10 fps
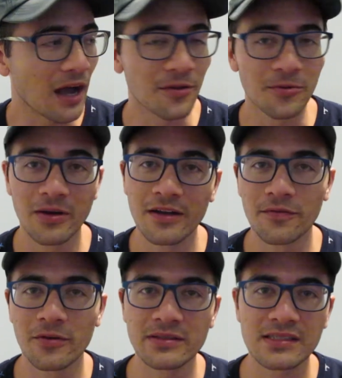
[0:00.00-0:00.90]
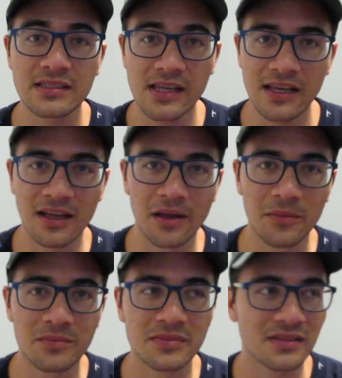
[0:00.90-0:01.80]
How do I avoid
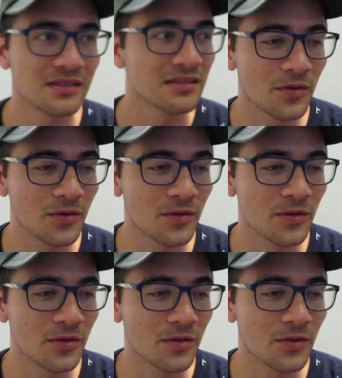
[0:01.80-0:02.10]
scams?